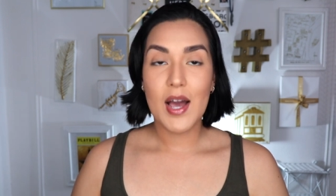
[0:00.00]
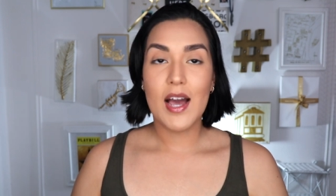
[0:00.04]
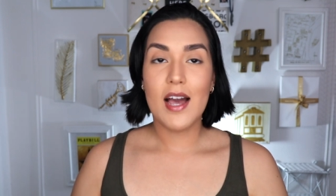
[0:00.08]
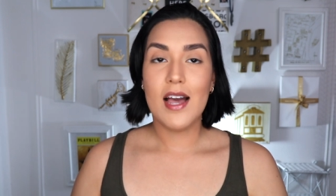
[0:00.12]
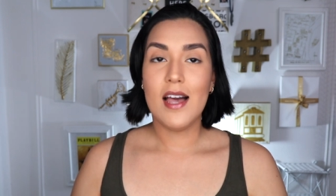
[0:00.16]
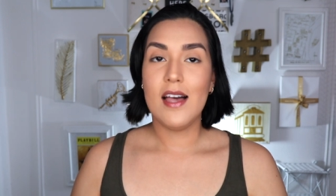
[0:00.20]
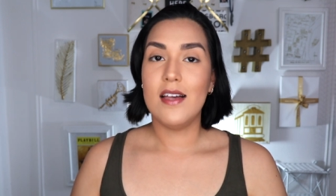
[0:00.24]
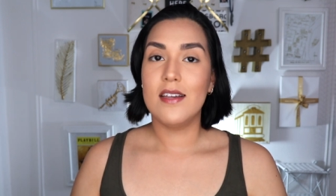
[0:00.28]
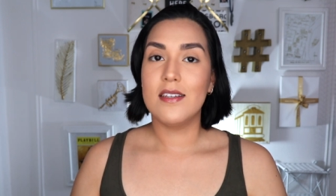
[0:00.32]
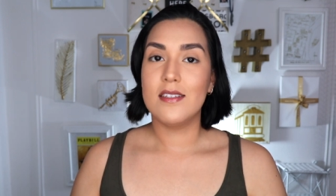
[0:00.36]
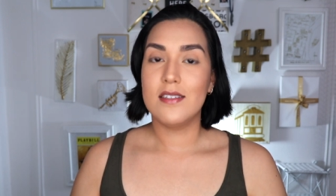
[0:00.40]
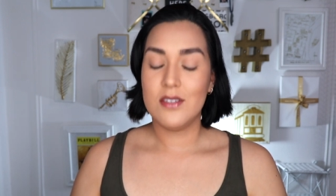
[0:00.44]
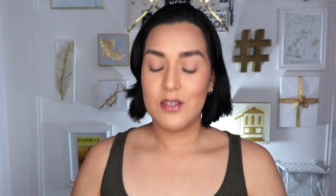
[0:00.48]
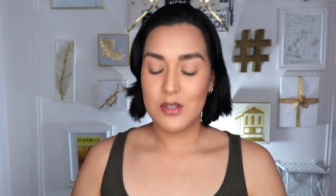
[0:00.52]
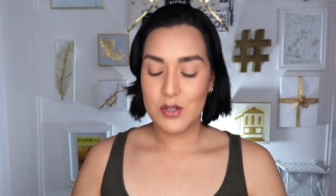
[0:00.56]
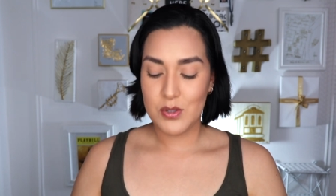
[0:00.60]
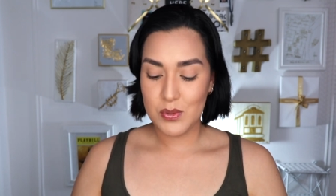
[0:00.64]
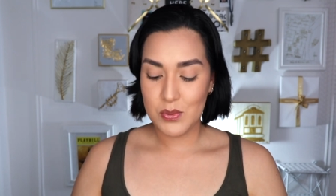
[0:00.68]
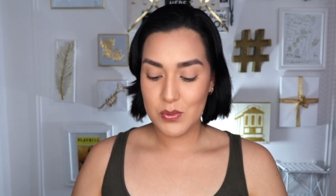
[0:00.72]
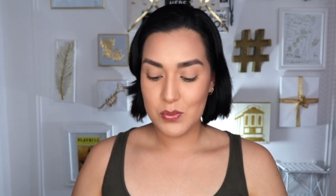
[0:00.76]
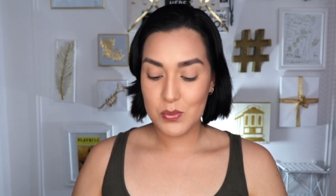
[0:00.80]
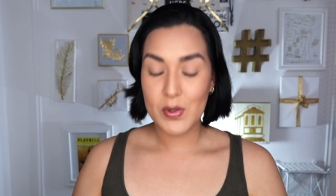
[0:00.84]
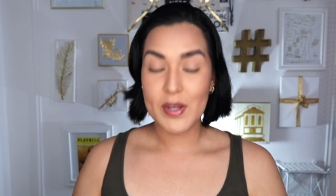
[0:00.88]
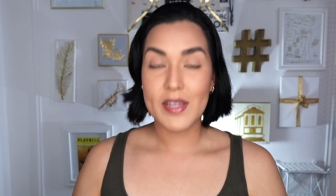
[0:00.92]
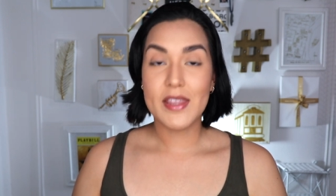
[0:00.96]
as
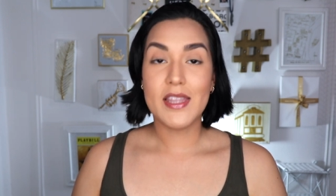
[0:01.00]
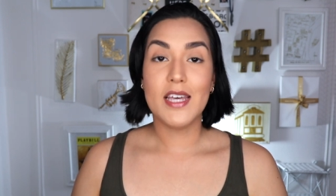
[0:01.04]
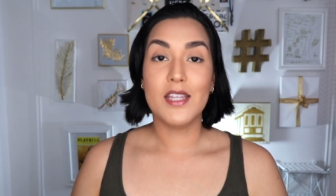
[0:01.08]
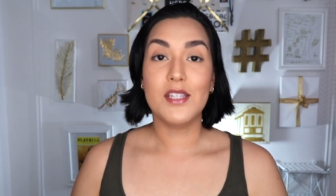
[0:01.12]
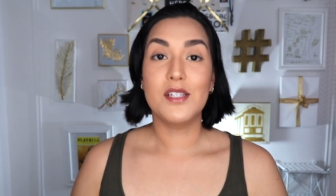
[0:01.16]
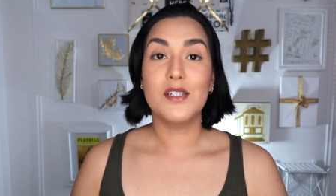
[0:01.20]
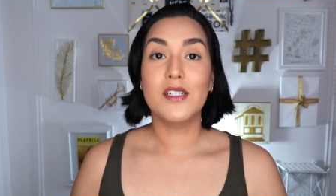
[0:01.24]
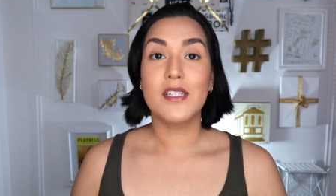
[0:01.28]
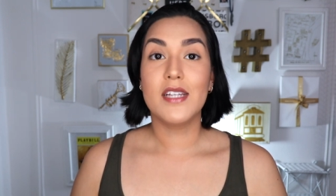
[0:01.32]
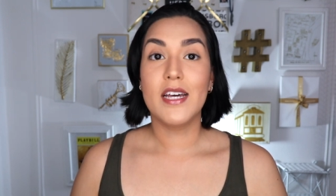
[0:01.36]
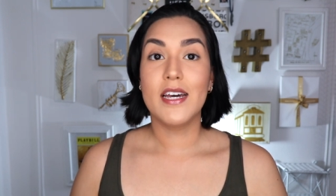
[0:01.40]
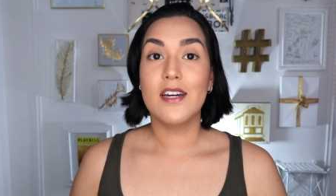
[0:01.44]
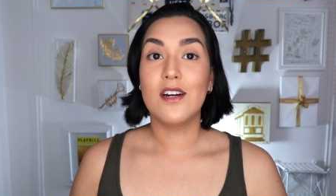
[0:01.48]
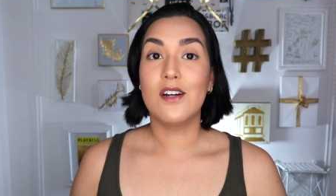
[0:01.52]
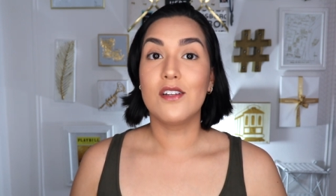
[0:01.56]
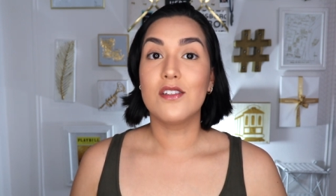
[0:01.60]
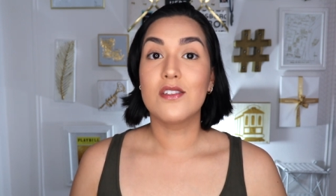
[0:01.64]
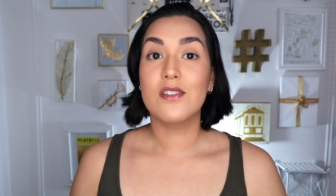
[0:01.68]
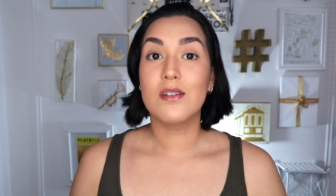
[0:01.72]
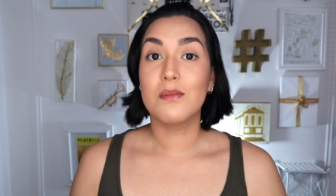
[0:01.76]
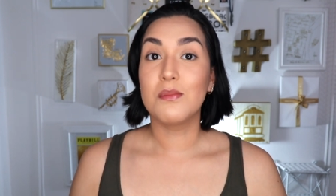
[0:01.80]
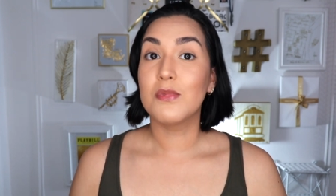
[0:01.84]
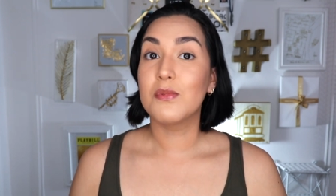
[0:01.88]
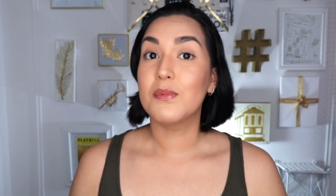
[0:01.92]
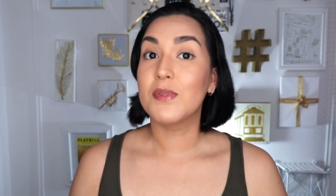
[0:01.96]
to what they look like on
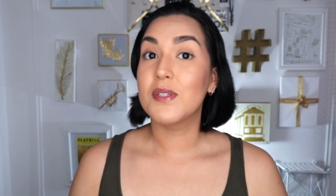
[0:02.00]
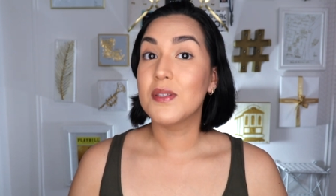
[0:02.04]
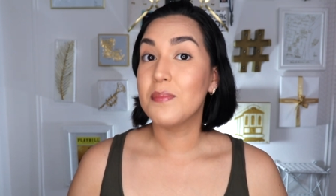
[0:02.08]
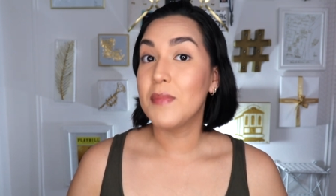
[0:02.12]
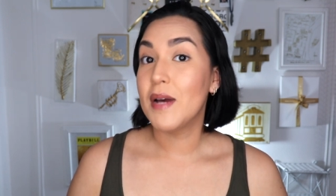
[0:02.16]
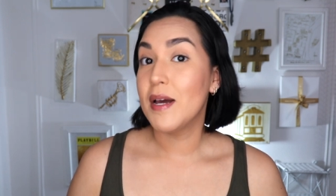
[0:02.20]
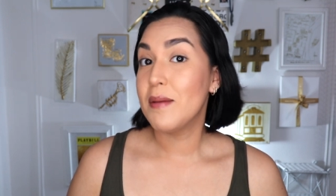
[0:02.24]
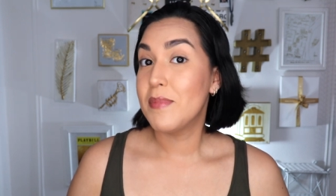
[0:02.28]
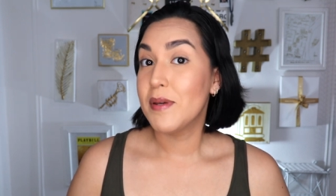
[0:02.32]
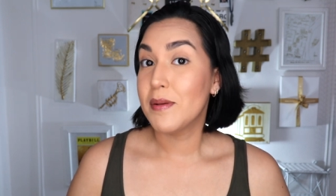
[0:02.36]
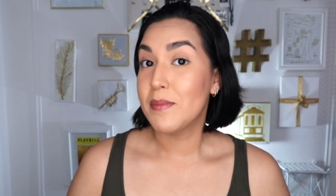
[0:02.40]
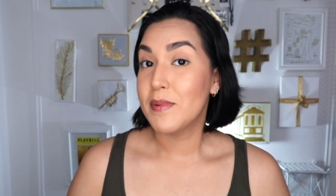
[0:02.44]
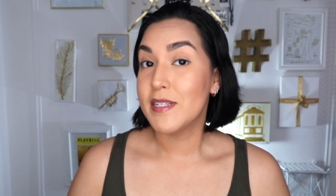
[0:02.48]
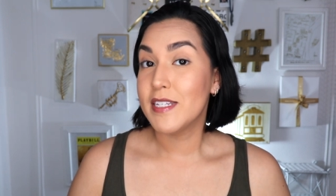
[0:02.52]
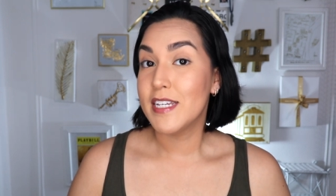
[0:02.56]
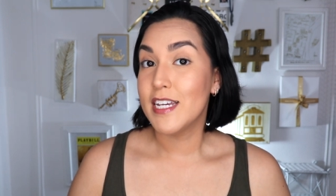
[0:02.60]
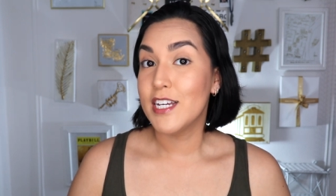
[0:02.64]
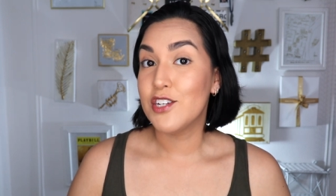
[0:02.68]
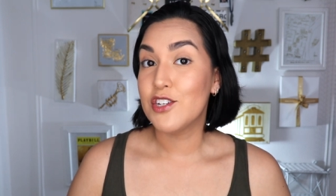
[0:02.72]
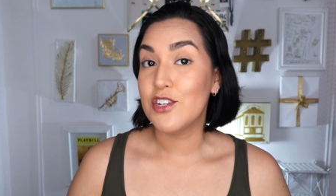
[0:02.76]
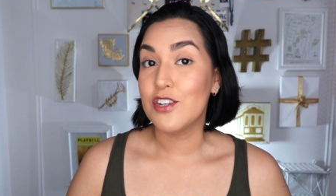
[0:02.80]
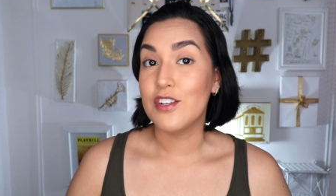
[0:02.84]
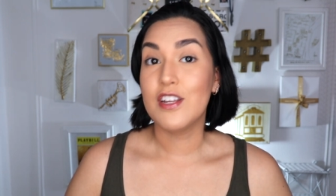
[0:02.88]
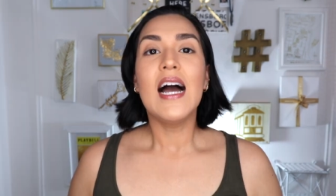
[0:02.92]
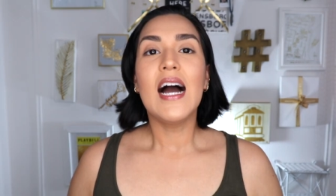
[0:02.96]
someone with my
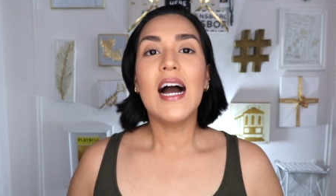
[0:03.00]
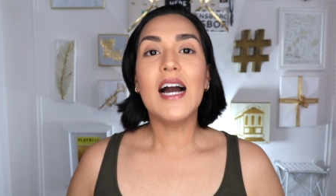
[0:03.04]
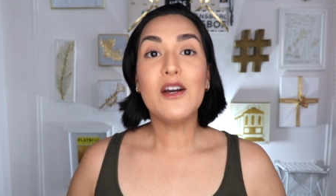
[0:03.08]
pigmentation.